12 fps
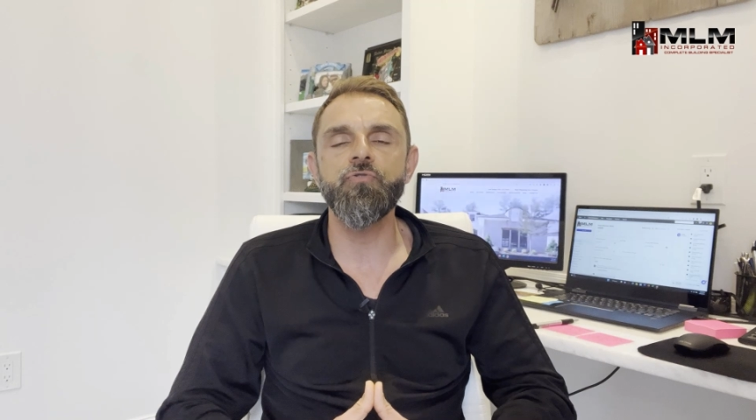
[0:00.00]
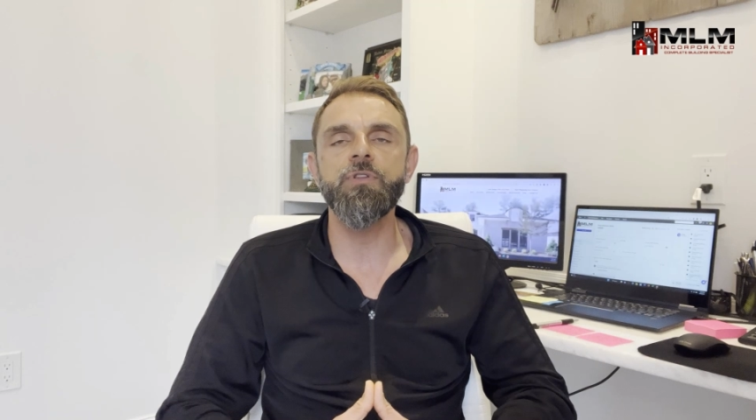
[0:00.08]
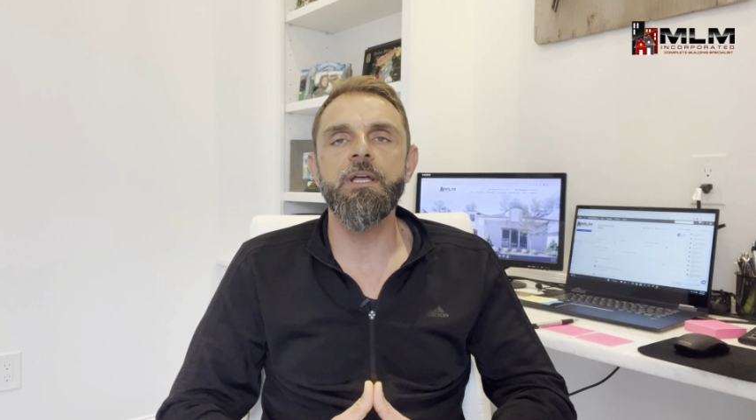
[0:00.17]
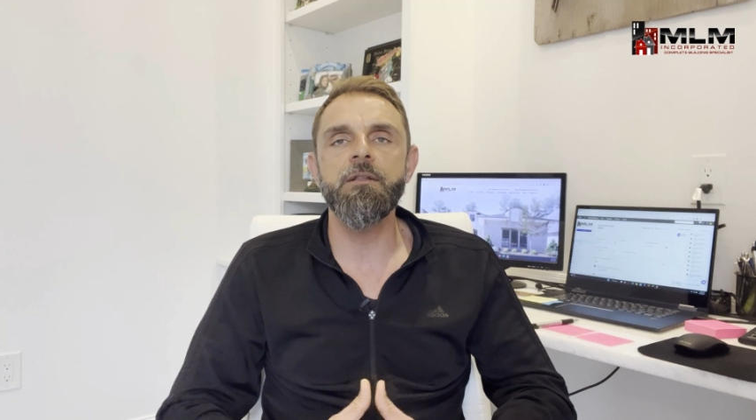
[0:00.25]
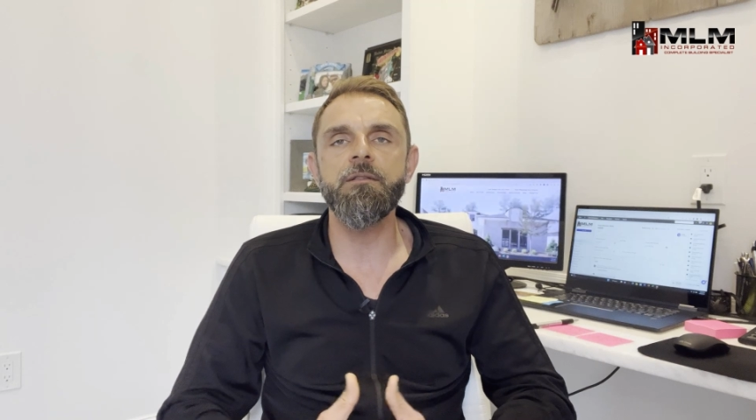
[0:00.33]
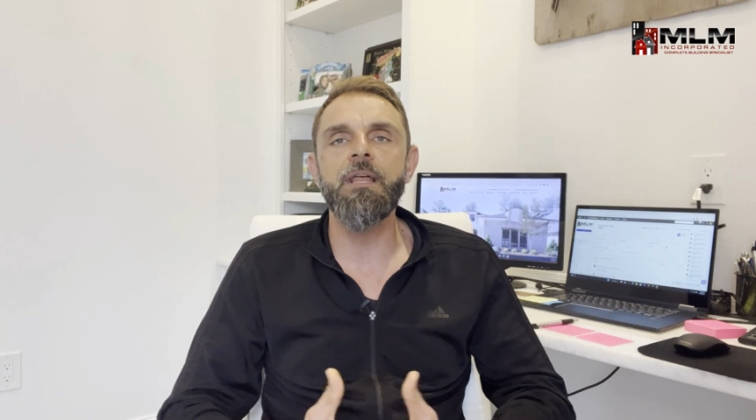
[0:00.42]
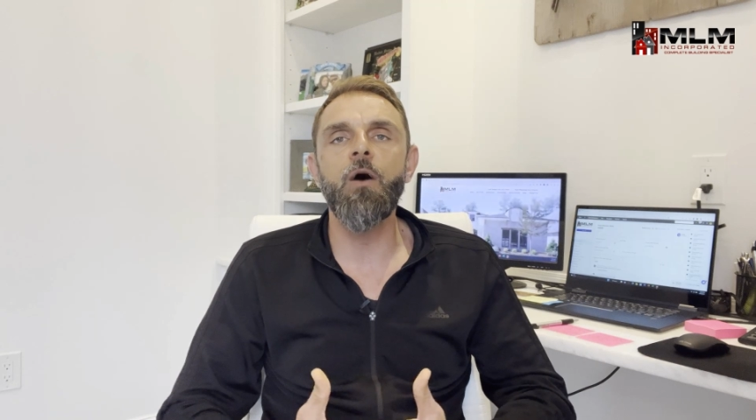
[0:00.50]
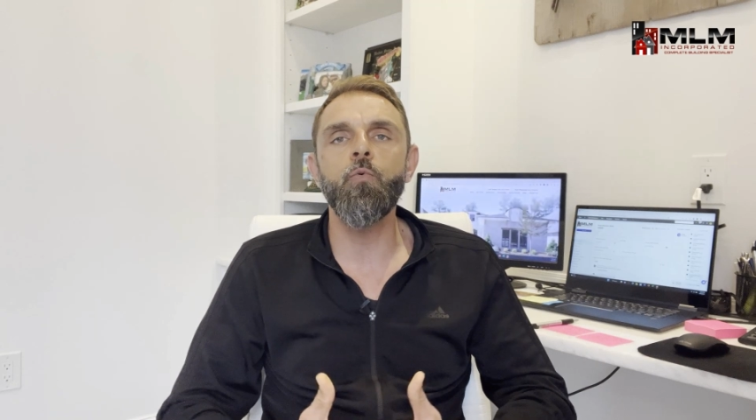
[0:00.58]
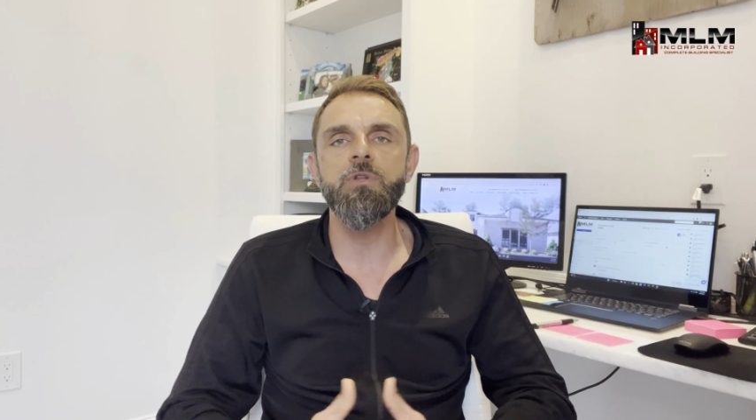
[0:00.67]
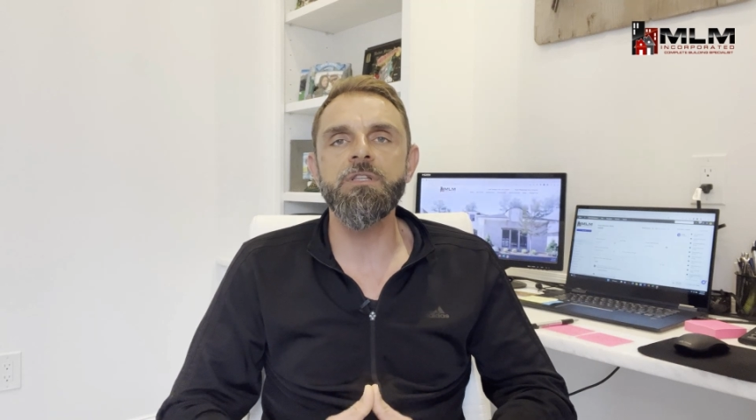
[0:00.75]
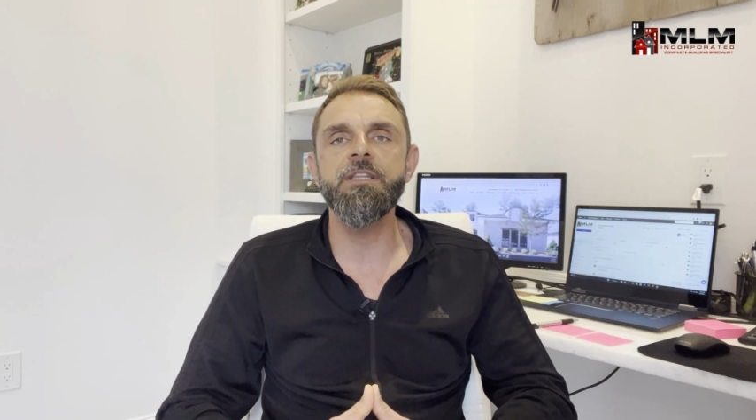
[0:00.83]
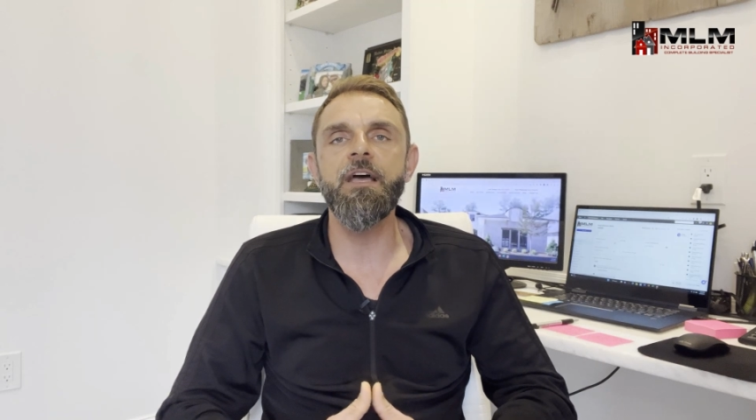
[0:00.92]
that
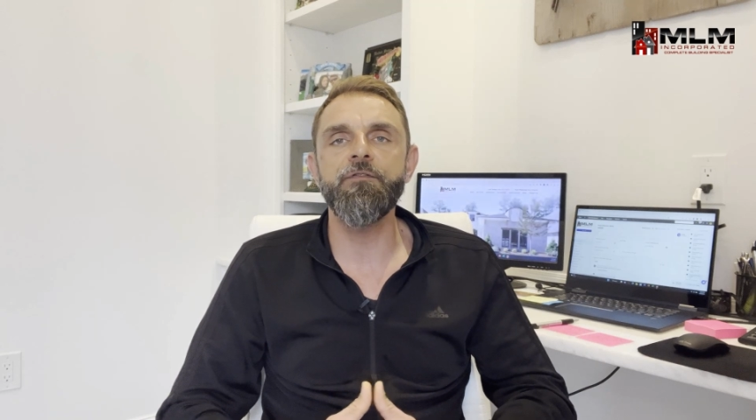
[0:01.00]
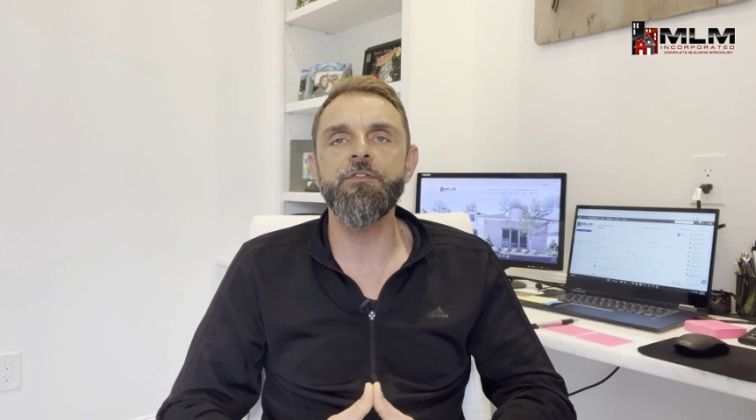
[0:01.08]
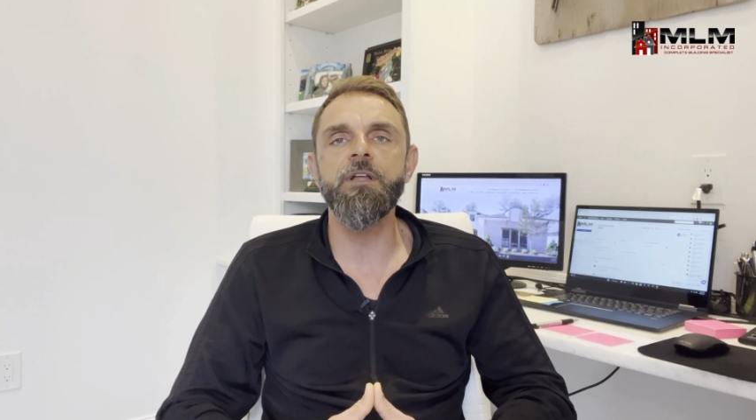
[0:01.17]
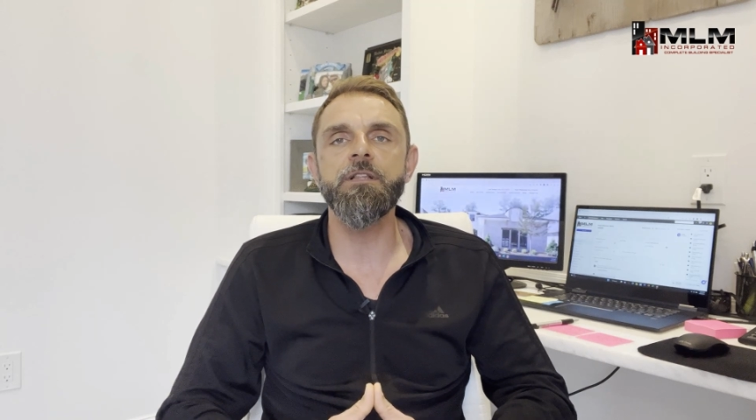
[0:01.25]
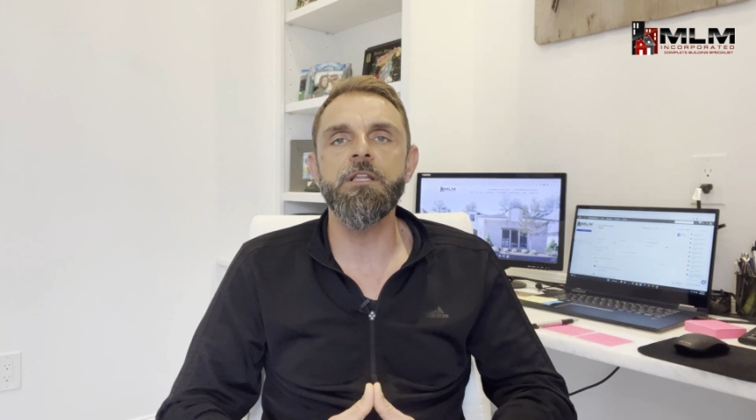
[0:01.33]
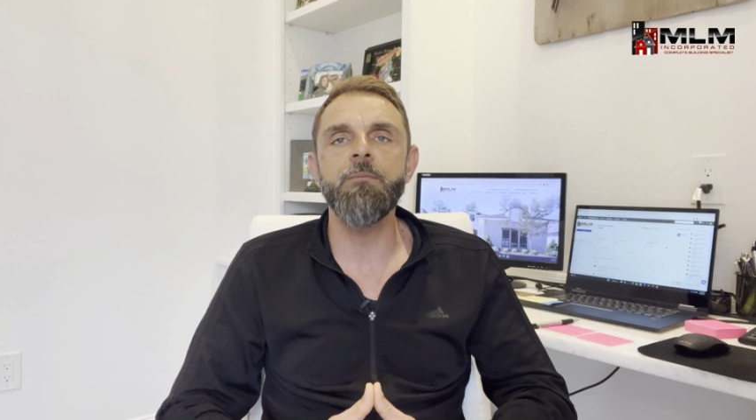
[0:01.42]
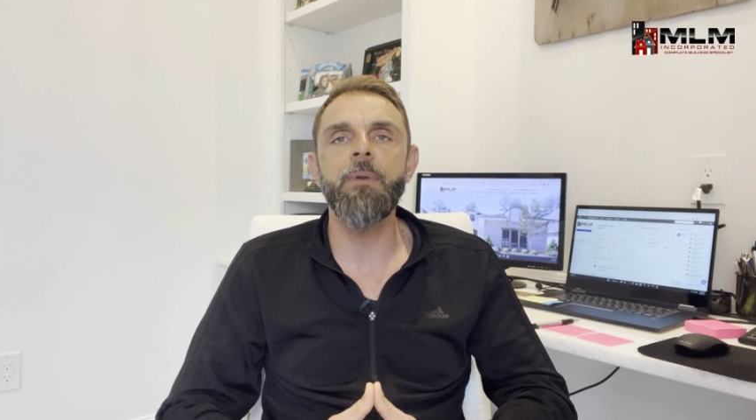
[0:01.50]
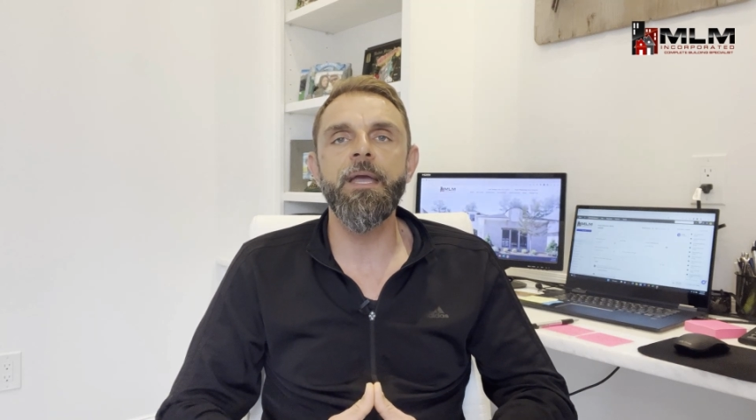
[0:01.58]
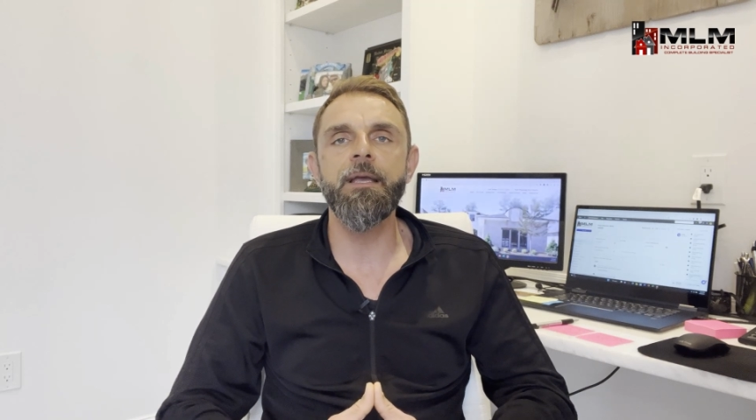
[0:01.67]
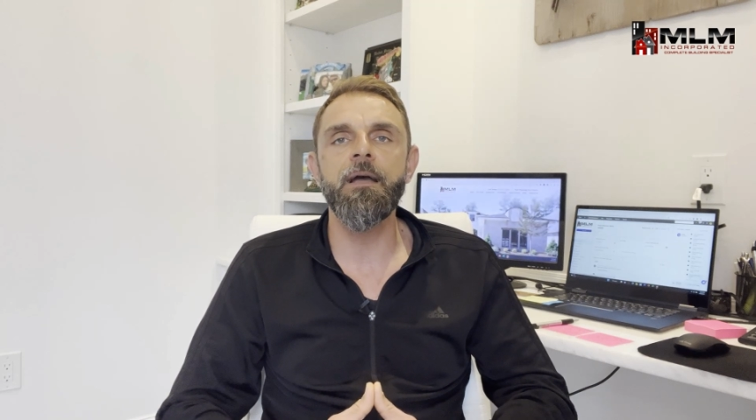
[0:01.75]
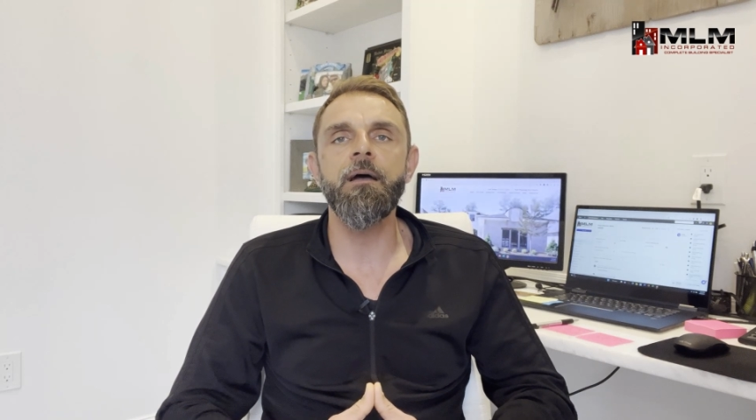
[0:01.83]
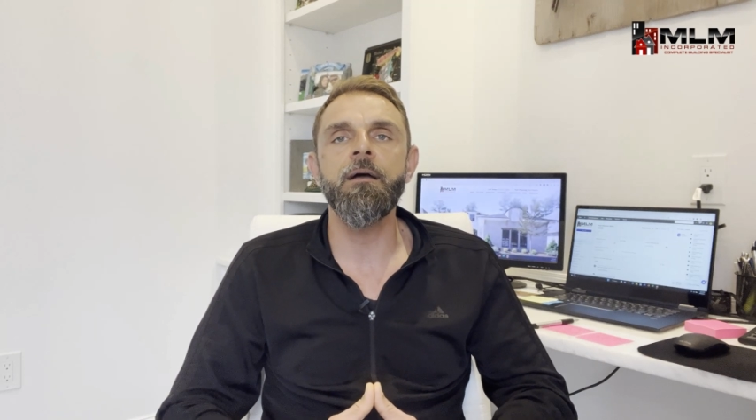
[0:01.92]
would definitely make
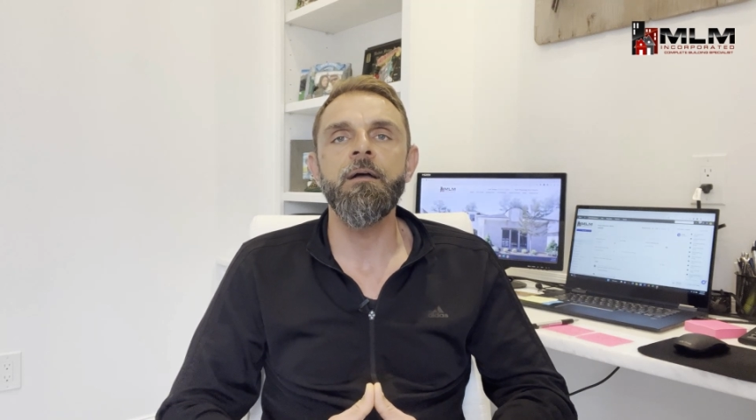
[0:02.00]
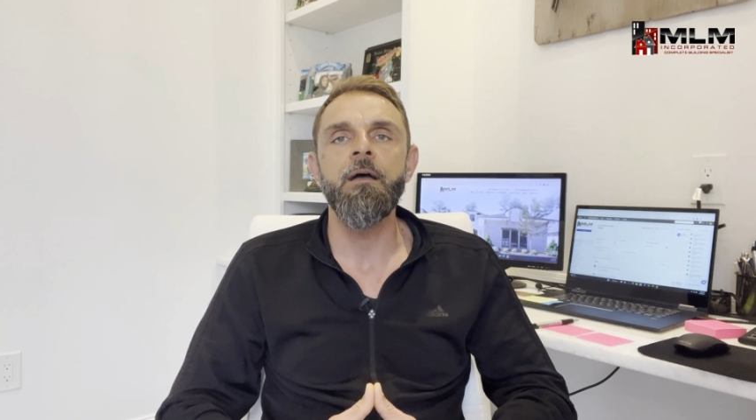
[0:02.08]
a